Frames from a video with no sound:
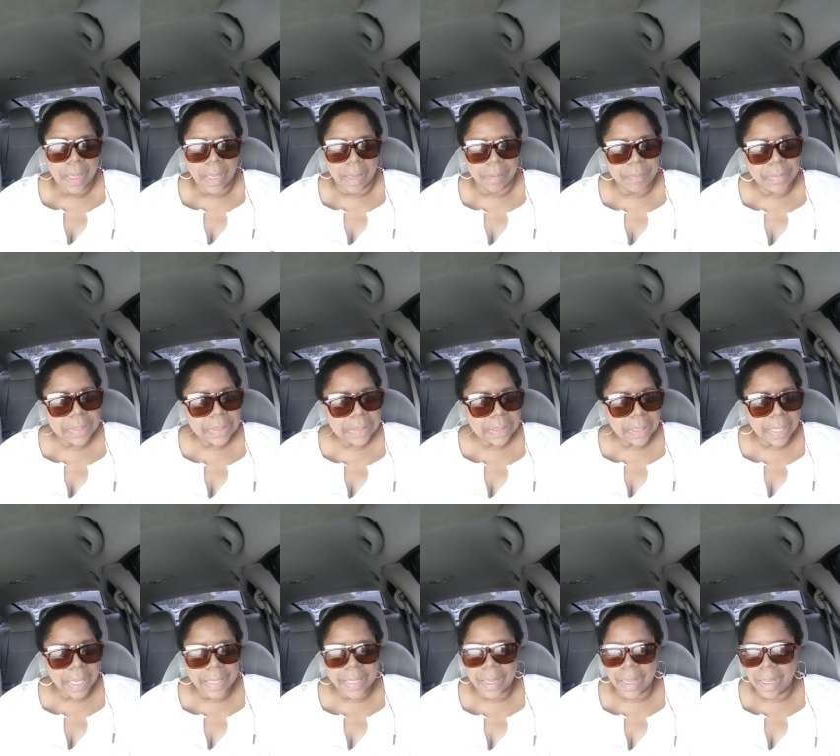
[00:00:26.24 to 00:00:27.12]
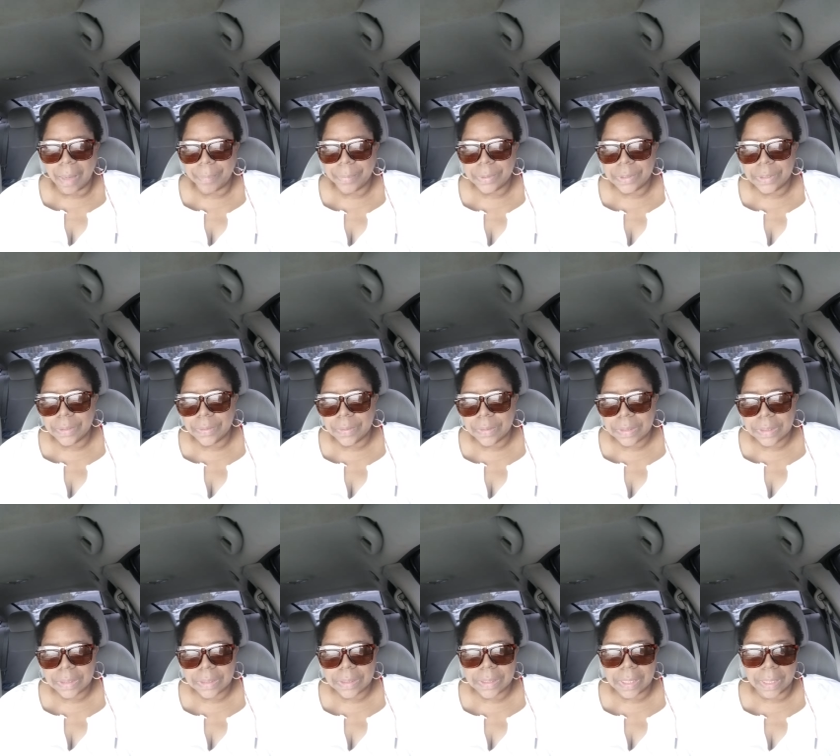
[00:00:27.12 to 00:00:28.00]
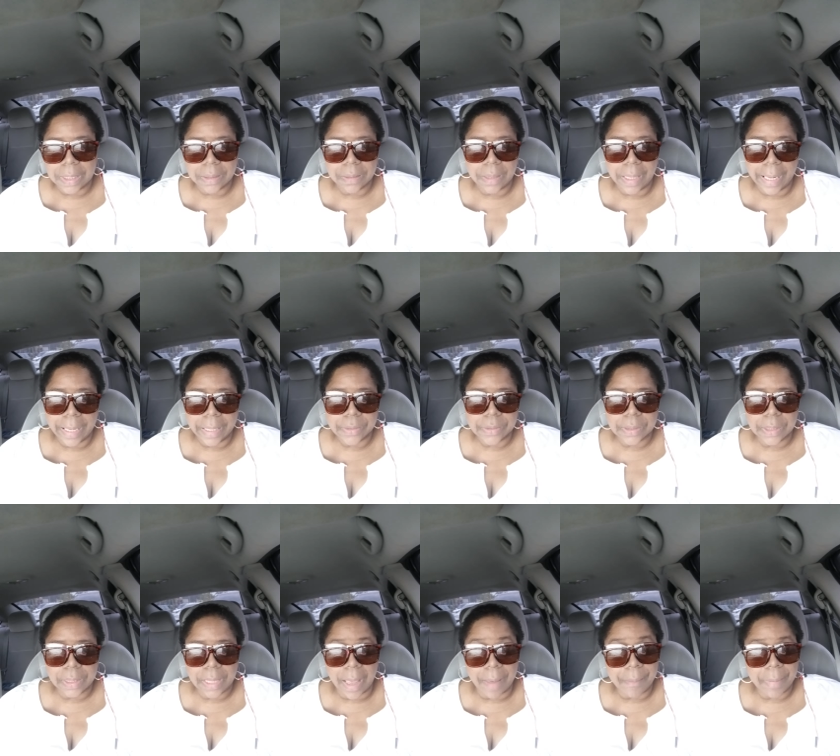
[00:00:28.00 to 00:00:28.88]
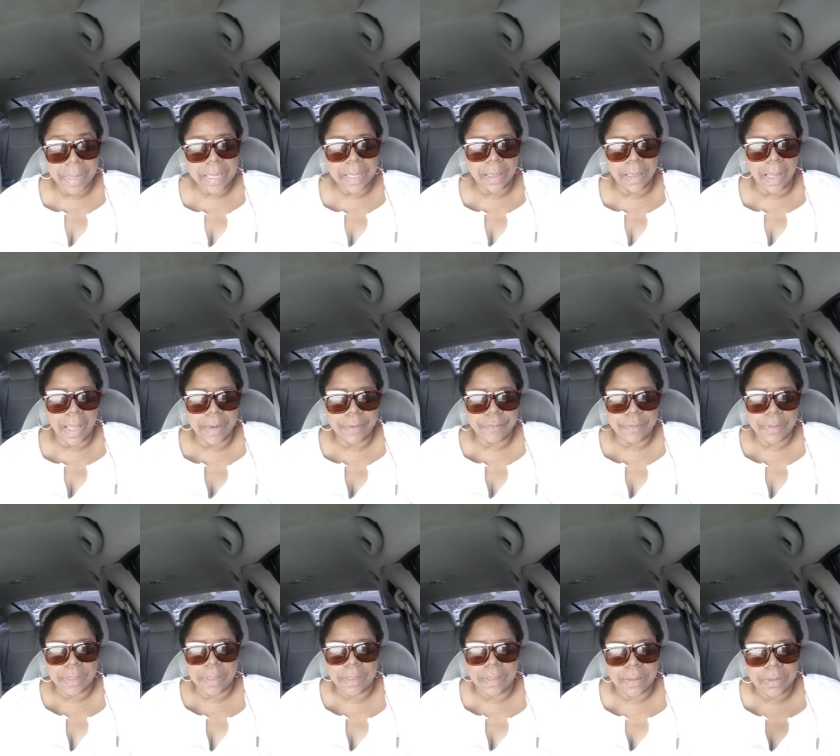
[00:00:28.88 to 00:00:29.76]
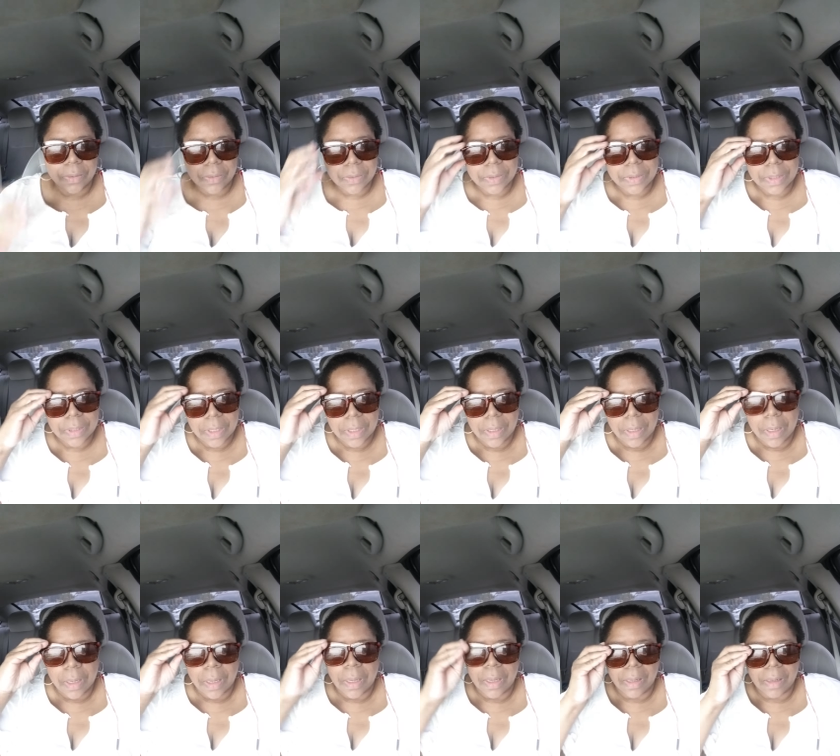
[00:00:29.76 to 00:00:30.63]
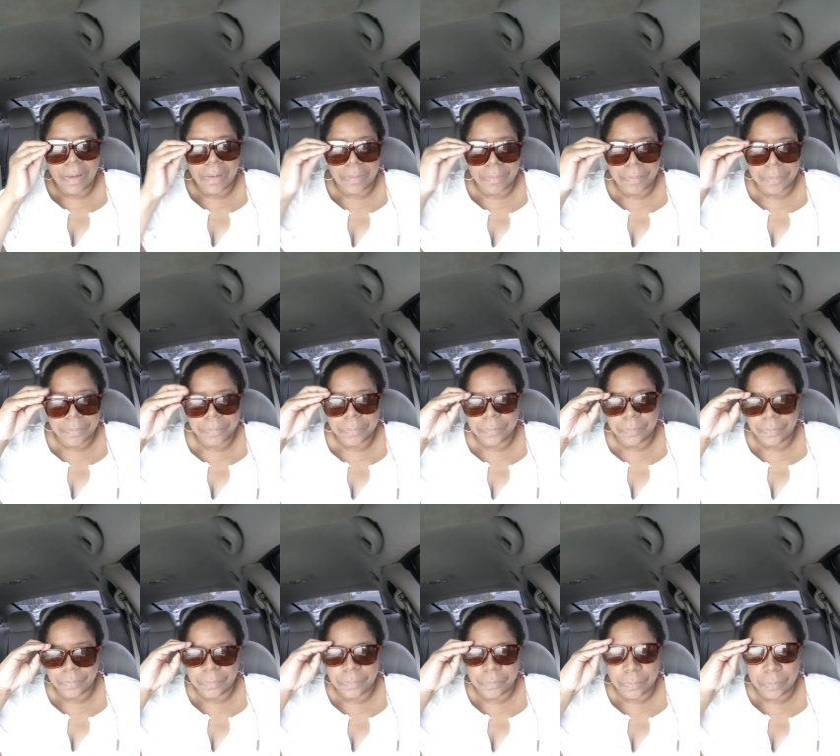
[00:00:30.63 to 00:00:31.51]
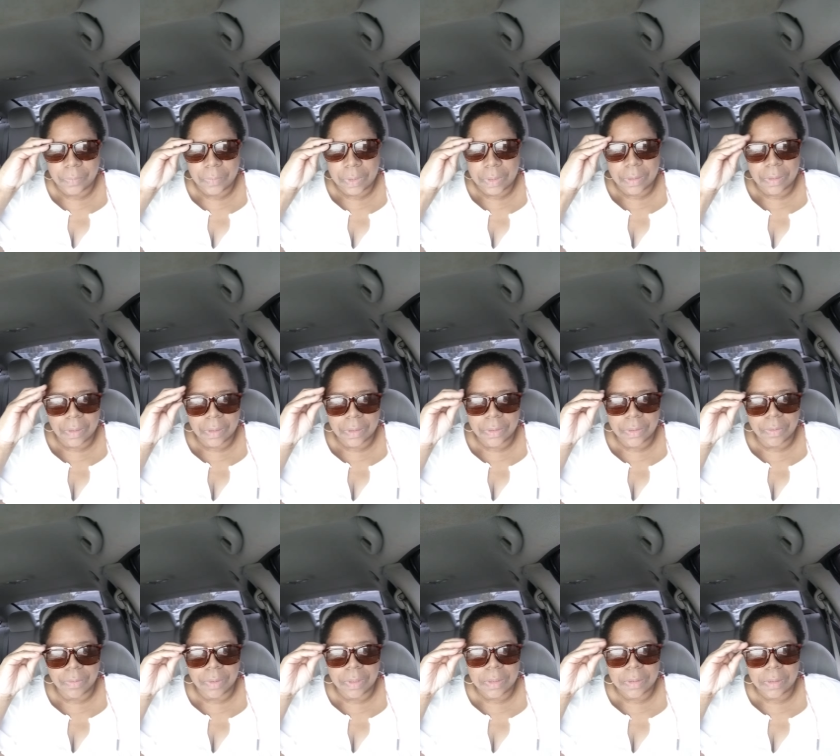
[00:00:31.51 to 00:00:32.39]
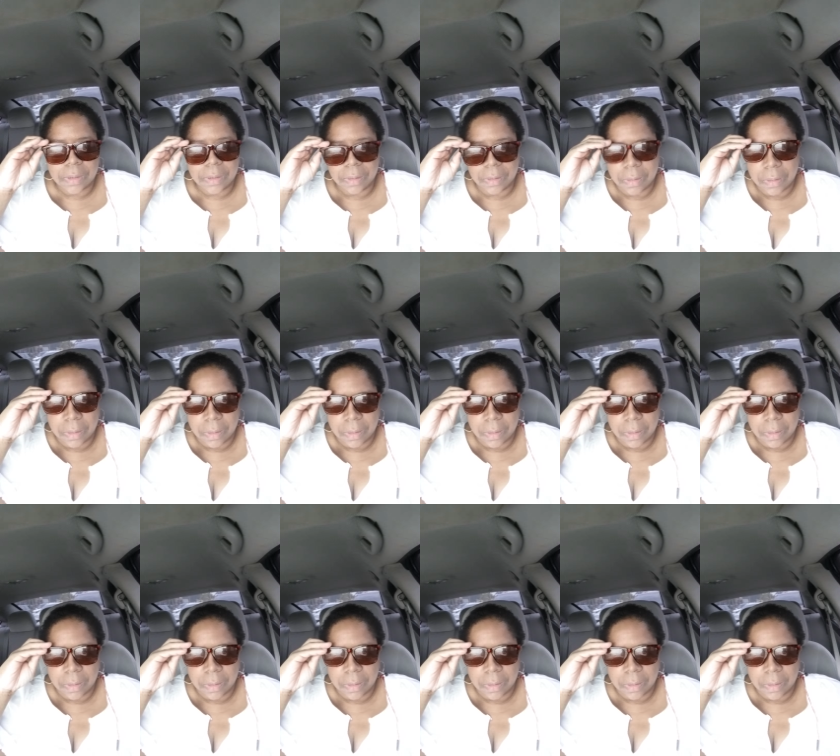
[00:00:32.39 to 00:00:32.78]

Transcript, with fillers: I miss a lot of opportunities, and actually, I make a lot of videos. Um, this looks crazy.